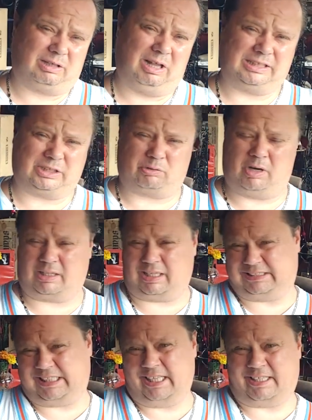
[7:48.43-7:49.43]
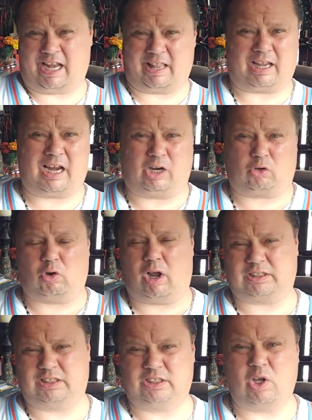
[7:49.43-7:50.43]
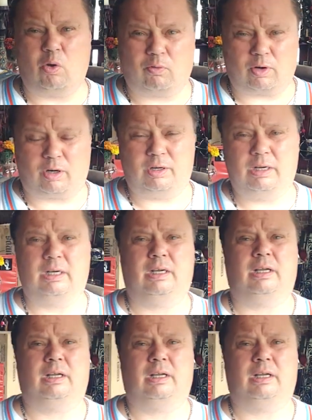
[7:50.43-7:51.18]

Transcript: classic rock like Santana that kind of crosses over.